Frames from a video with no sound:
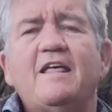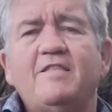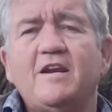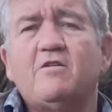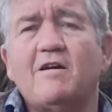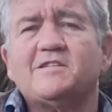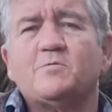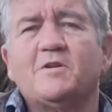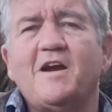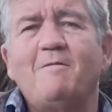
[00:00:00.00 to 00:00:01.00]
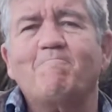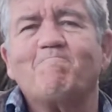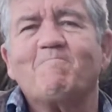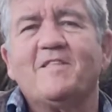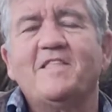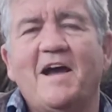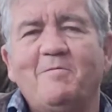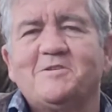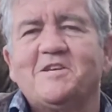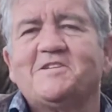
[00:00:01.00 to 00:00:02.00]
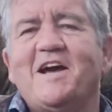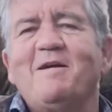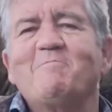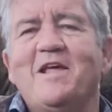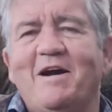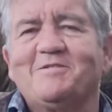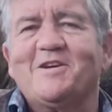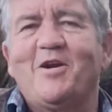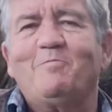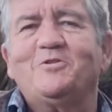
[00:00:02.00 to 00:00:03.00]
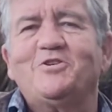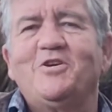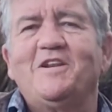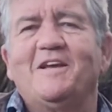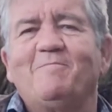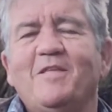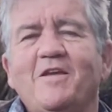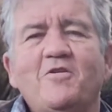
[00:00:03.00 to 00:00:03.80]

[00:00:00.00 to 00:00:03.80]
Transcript: and then Christ will come. Now is the time. Now is our opportunity.